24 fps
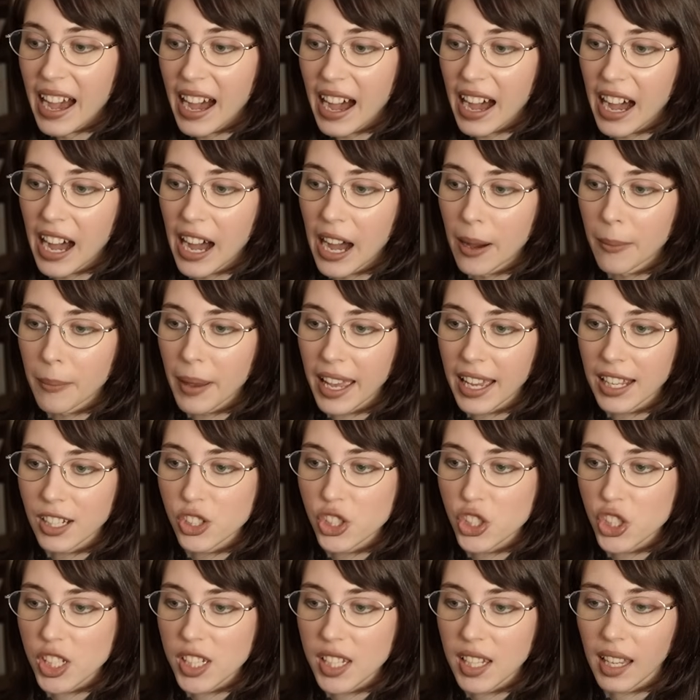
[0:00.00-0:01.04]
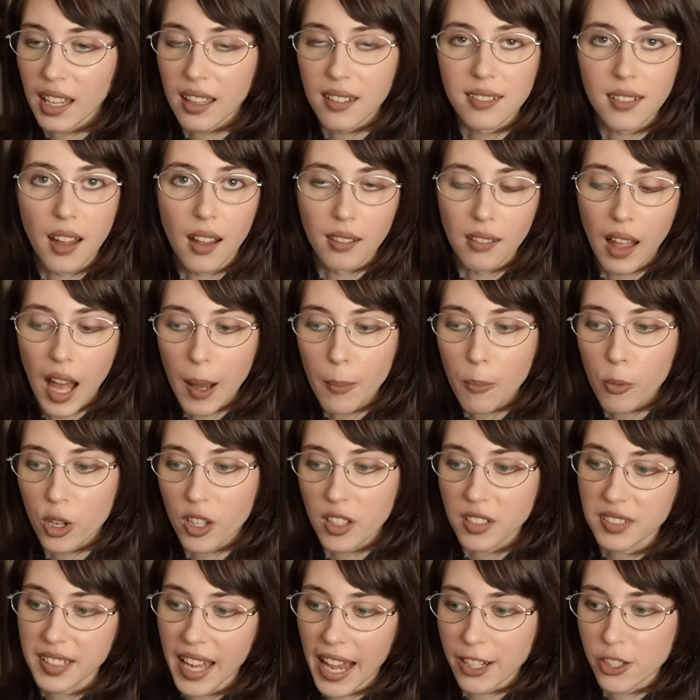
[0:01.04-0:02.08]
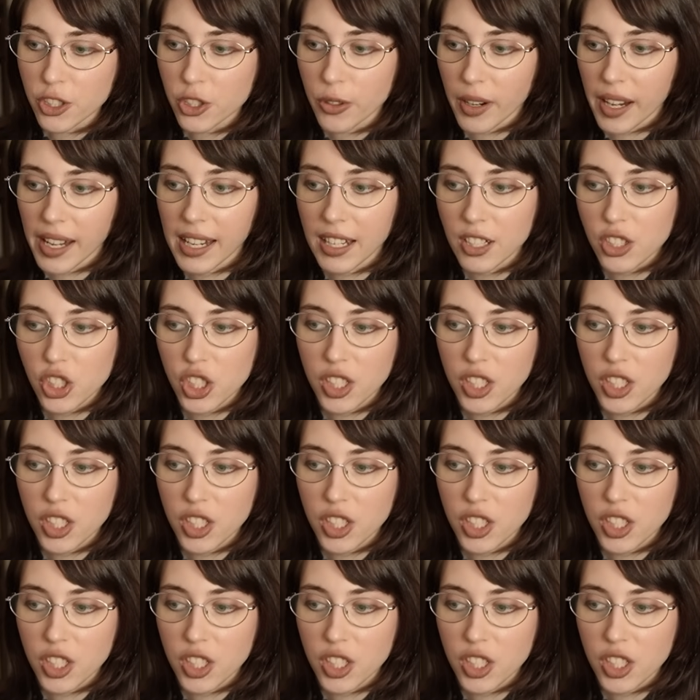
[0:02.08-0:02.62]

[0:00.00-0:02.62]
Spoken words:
And she is a lot more saturated.